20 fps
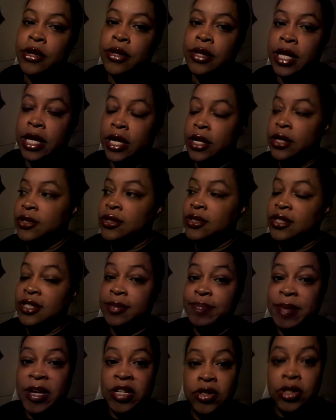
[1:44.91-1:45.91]
There's the
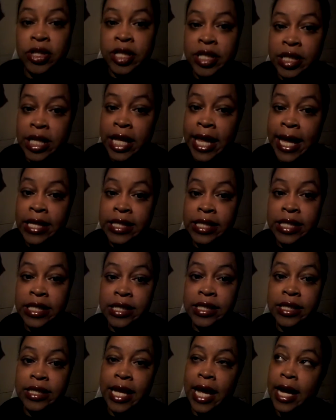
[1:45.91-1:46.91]
specialist
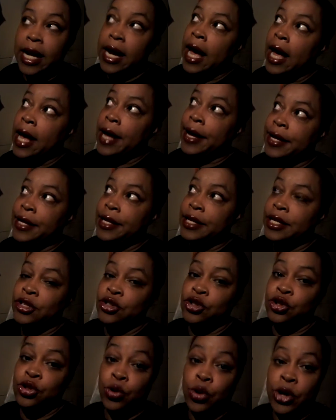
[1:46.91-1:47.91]
classes that I
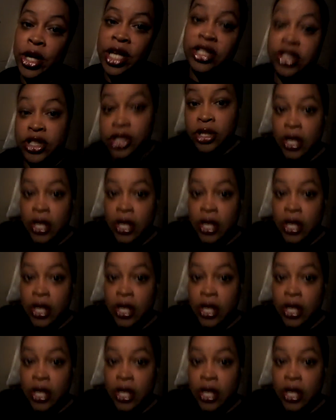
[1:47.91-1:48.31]
enjoy.